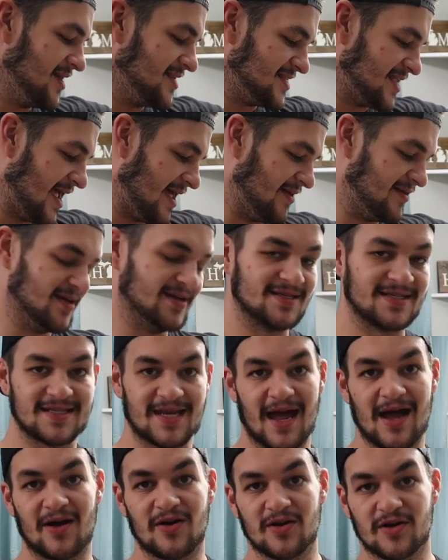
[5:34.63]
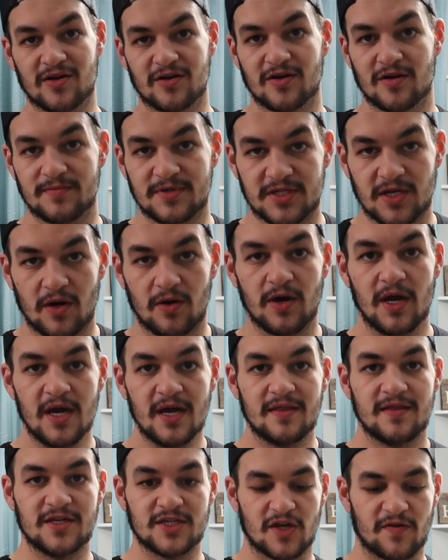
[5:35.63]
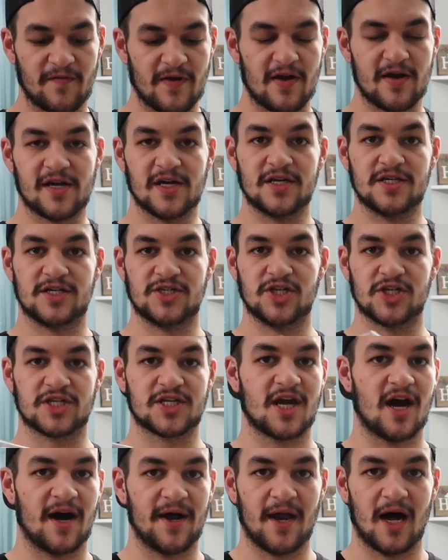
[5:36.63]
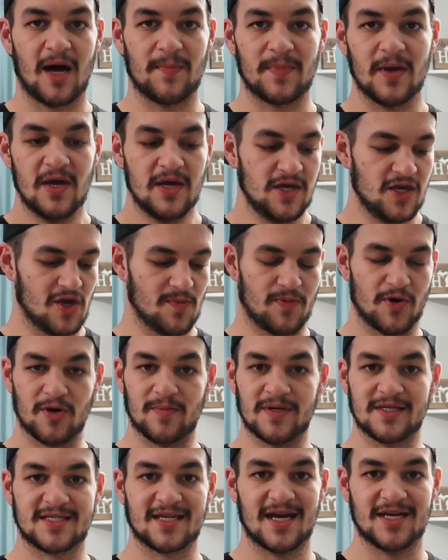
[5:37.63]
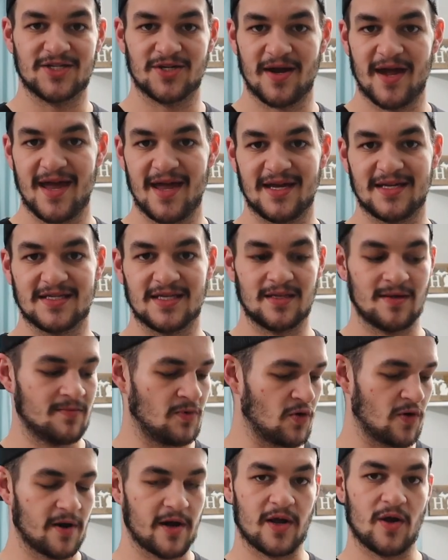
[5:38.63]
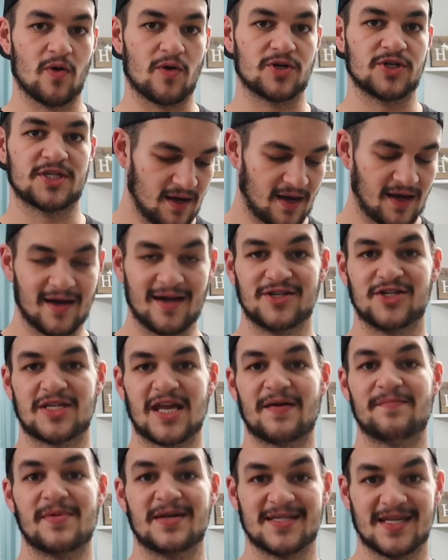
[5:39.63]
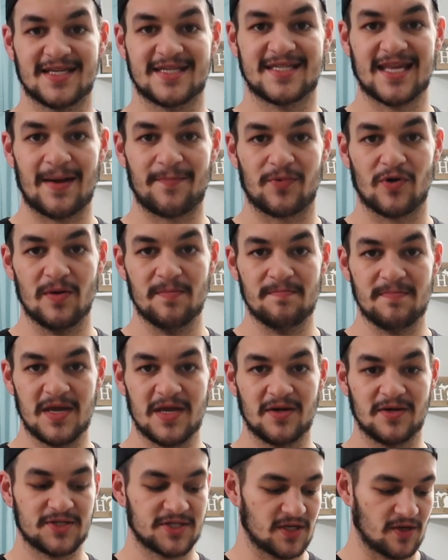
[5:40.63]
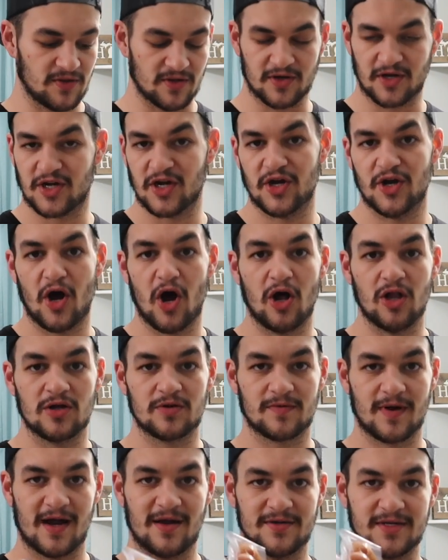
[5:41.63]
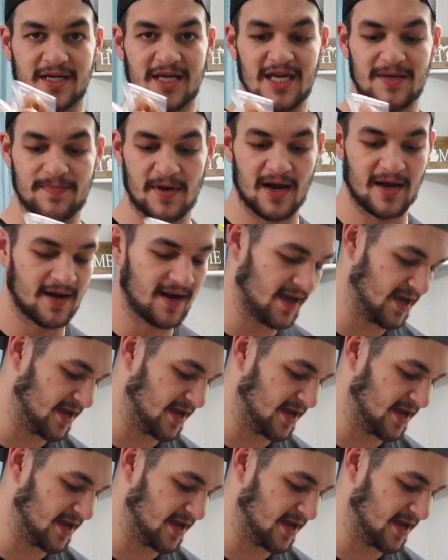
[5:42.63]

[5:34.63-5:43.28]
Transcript: Italian style herbs. So these are very good to just cut up. You can put them inside your eggs in the morning or just, uh, just have them as a separate meal. So they're good all around to keep on